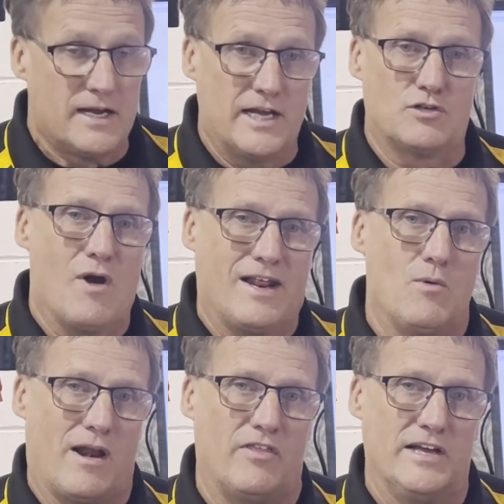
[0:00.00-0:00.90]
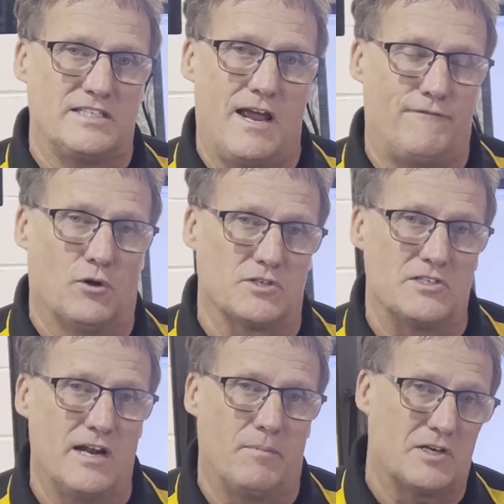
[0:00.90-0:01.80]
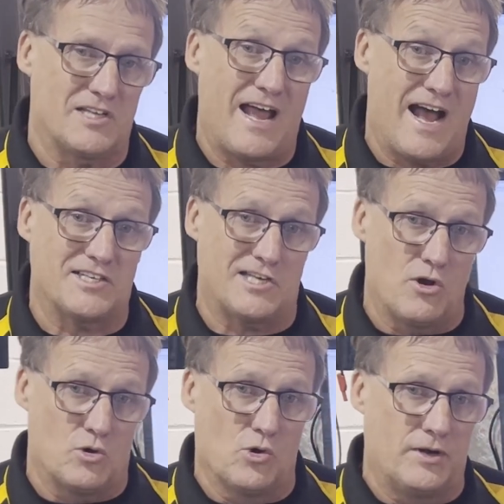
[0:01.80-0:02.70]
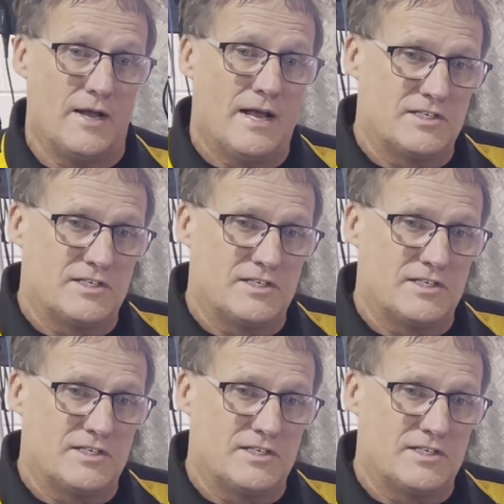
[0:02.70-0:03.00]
is running one of these air filters in it because they are so good.